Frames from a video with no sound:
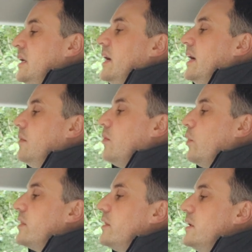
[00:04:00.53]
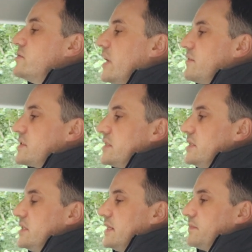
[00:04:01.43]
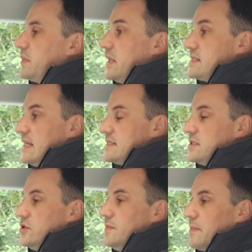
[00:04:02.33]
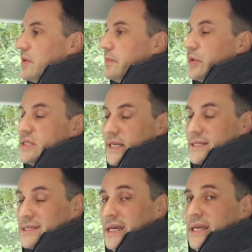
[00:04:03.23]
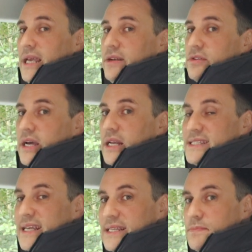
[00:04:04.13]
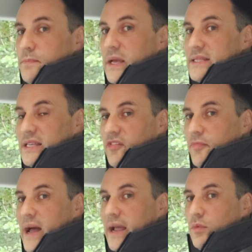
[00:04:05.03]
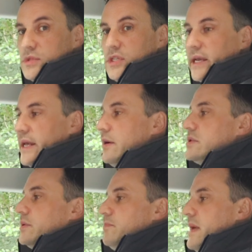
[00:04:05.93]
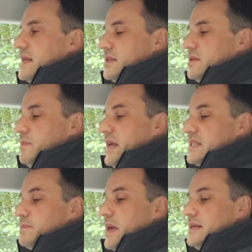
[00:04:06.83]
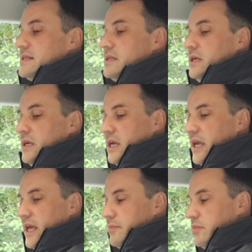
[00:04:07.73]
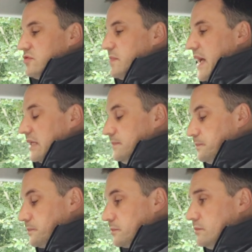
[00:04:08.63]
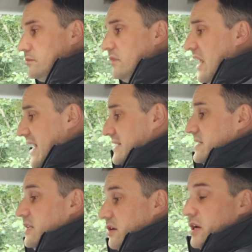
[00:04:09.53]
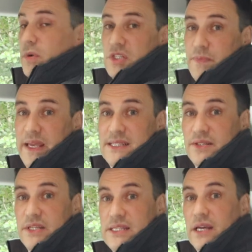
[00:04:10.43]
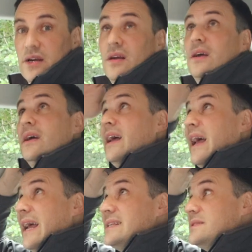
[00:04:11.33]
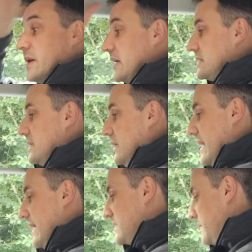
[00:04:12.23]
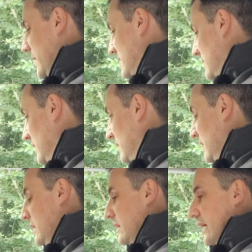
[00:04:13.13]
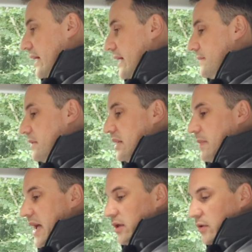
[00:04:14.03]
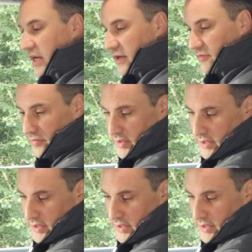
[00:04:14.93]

With the driver's seat, because it has the 2 memory presets, it kind of sets itself back once you get out, so it makes space. It moves back. And look how much space there is here. Head space, leg space. In the back you have